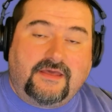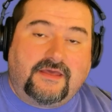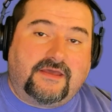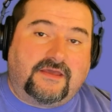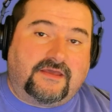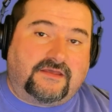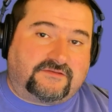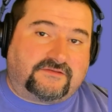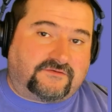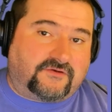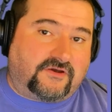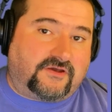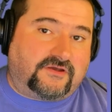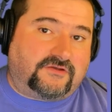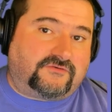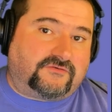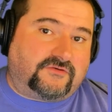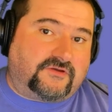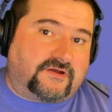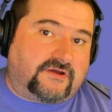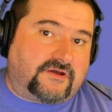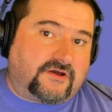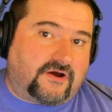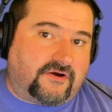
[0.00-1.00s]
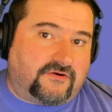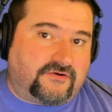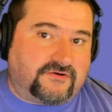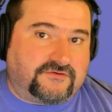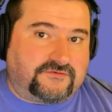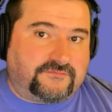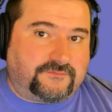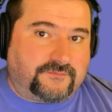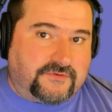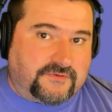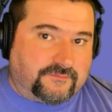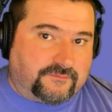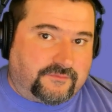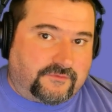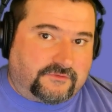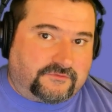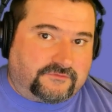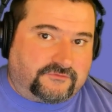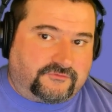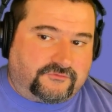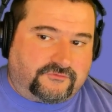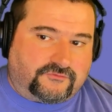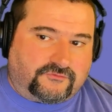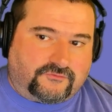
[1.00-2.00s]
it's going to encourage
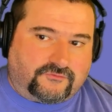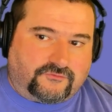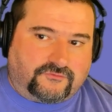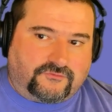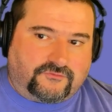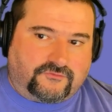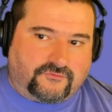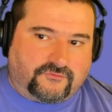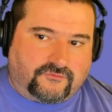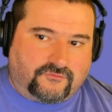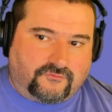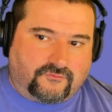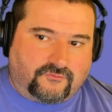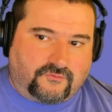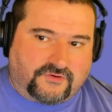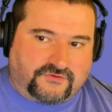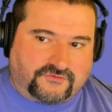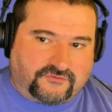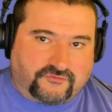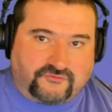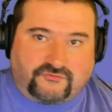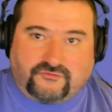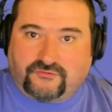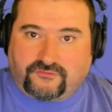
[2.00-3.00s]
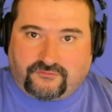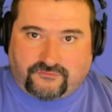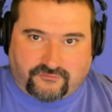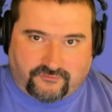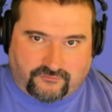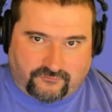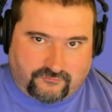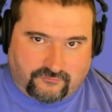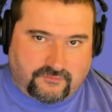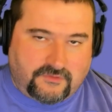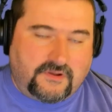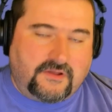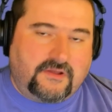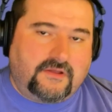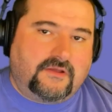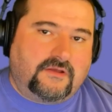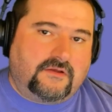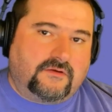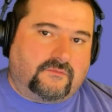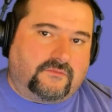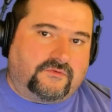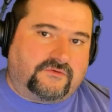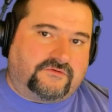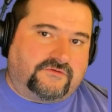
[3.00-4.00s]
people to do what you shouldn't do,
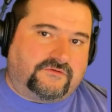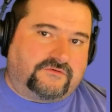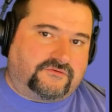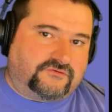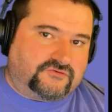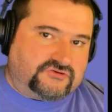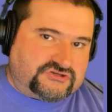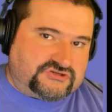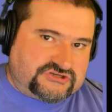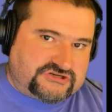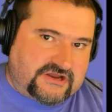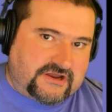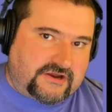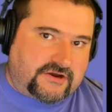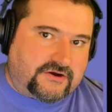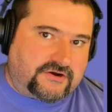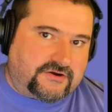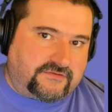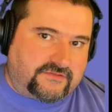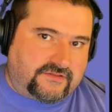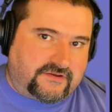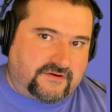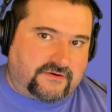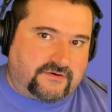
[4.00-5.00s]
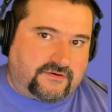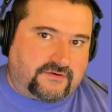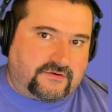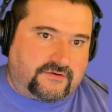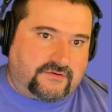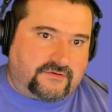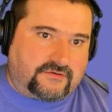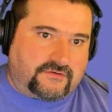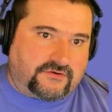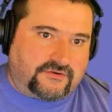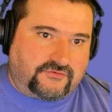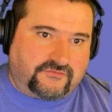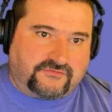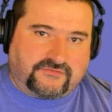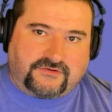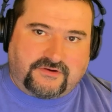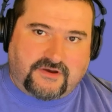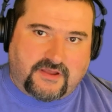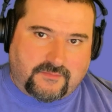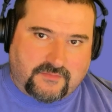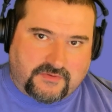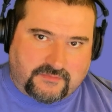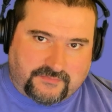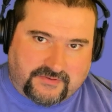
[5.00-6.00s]
which is to share their
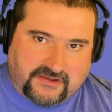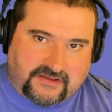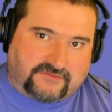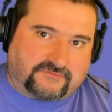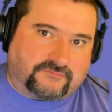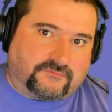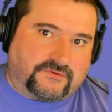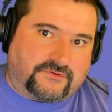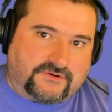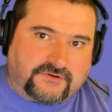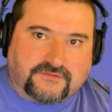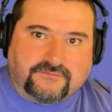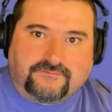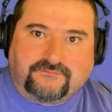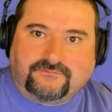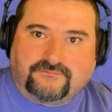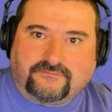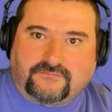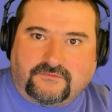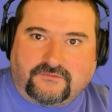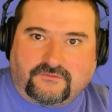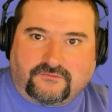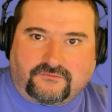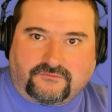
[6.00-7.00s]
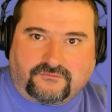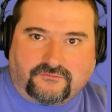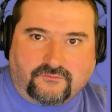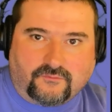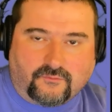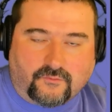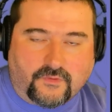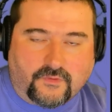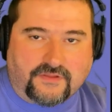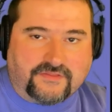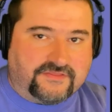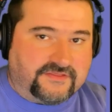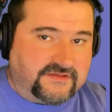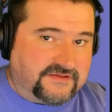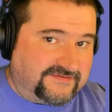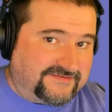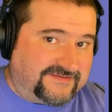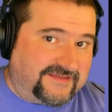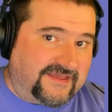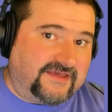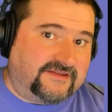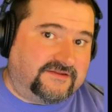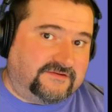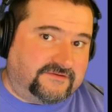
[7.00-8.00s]
username and password with
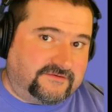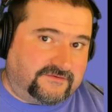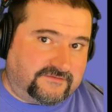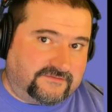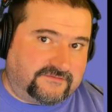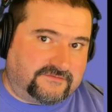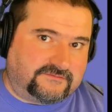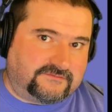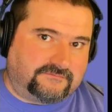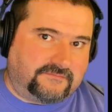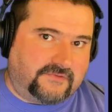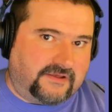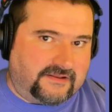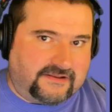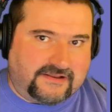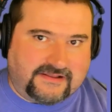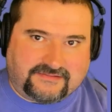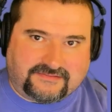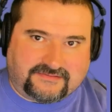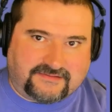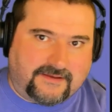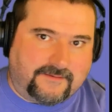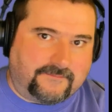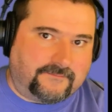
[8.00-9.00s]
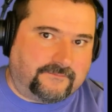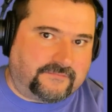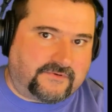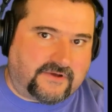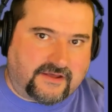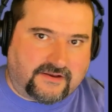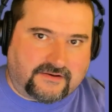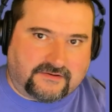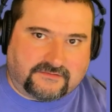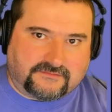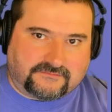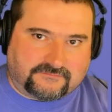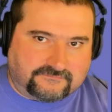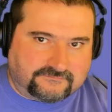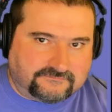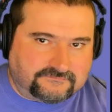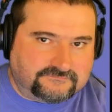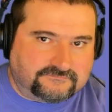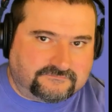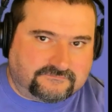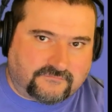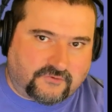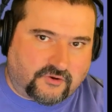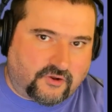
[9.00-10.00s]
these editors and let them kind of
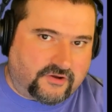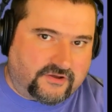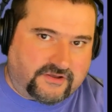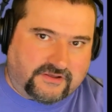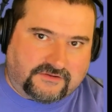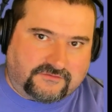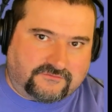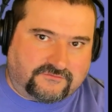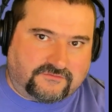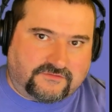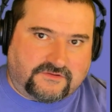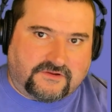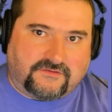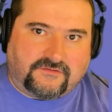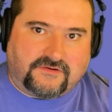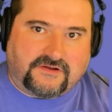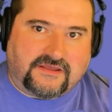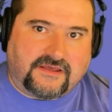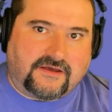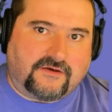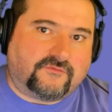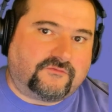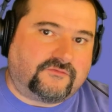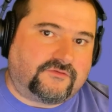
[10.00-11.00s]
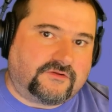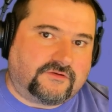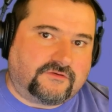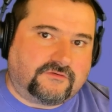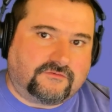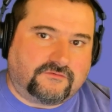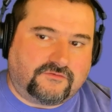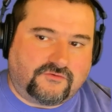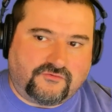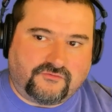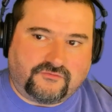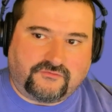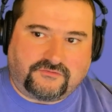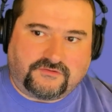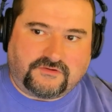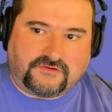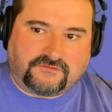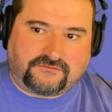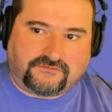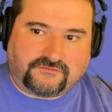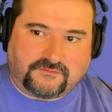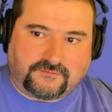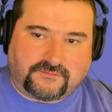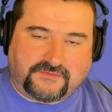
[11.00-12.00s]
log into their account and use
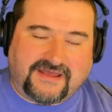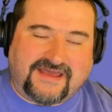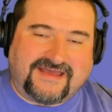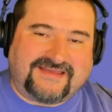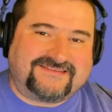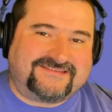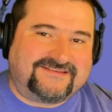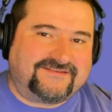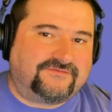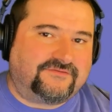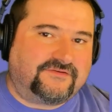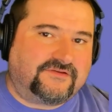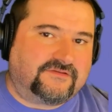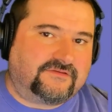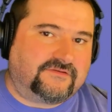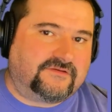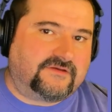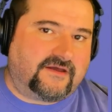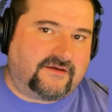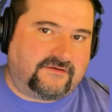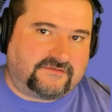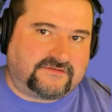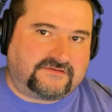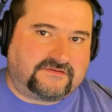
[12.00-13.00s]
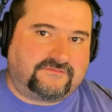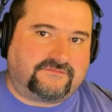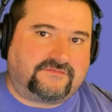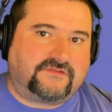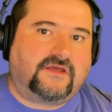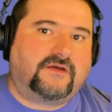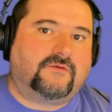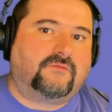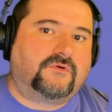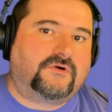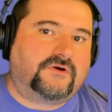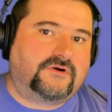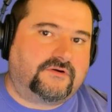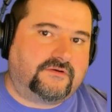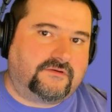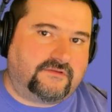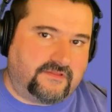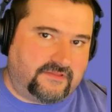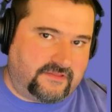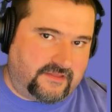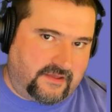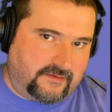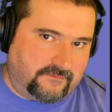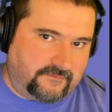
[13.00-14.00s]
Descript as if it, as if they were
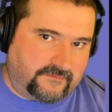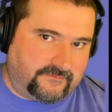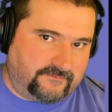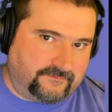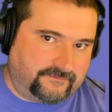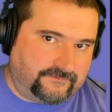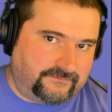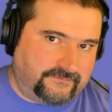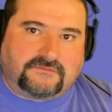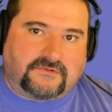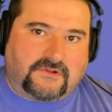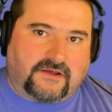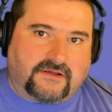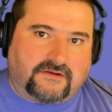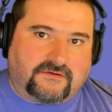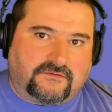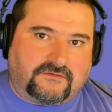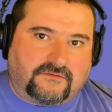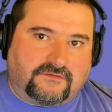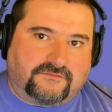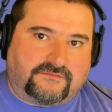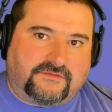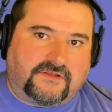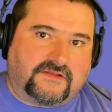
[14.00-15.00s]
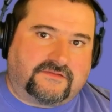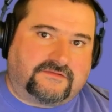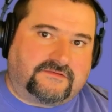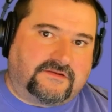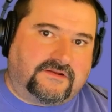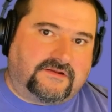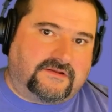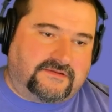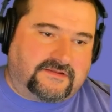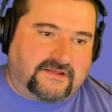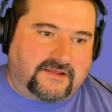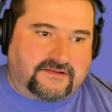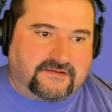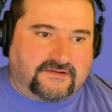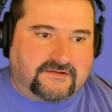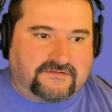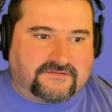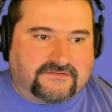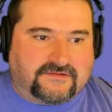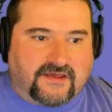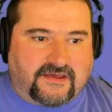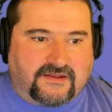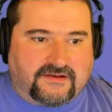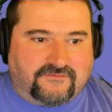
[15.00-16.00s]
them. I don't know if that's an intended
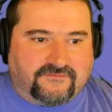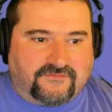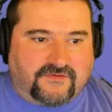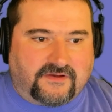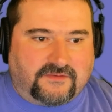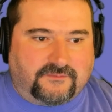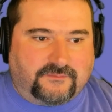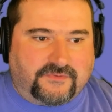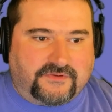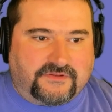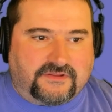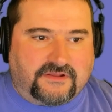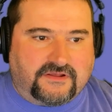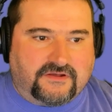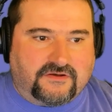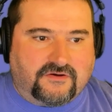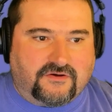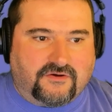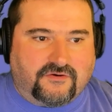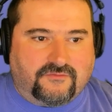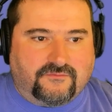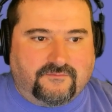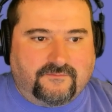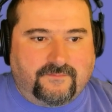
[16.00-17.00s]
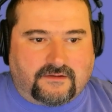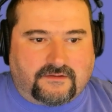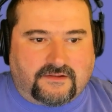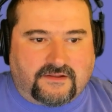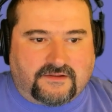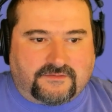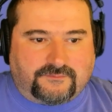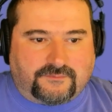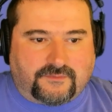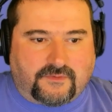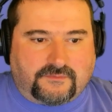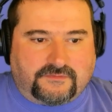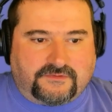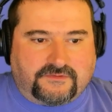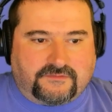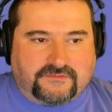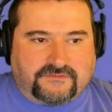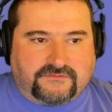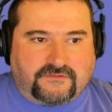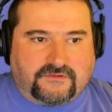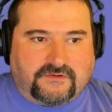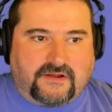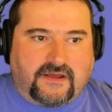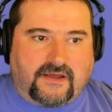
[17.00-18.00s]
side effect, but there you go. That's probably
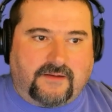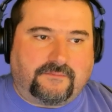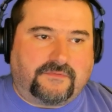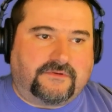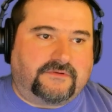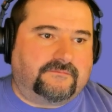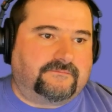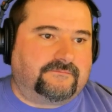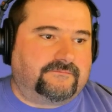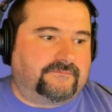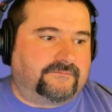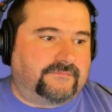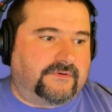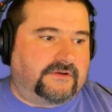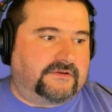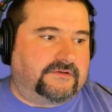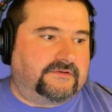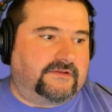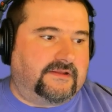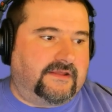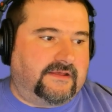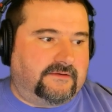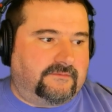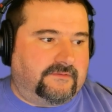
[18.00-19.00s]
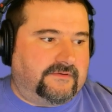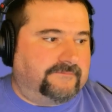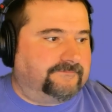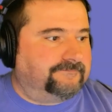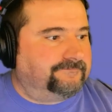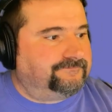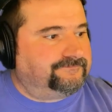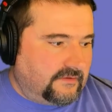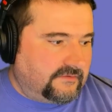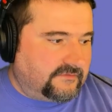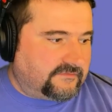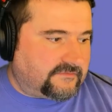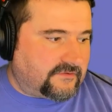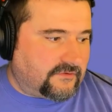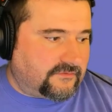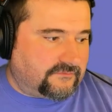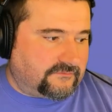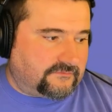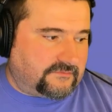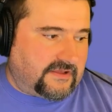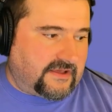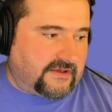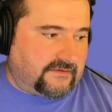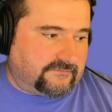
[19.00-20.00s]
what's going to happen. But anyway, so
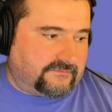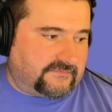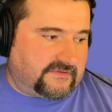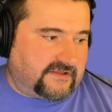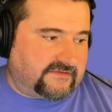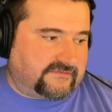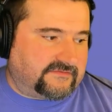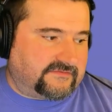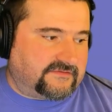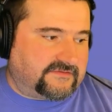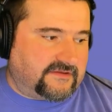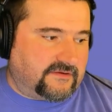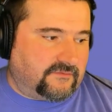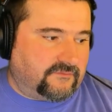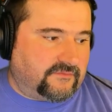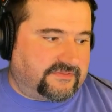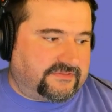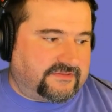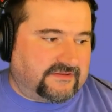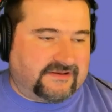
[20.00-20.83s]
yeah, that's the thing with the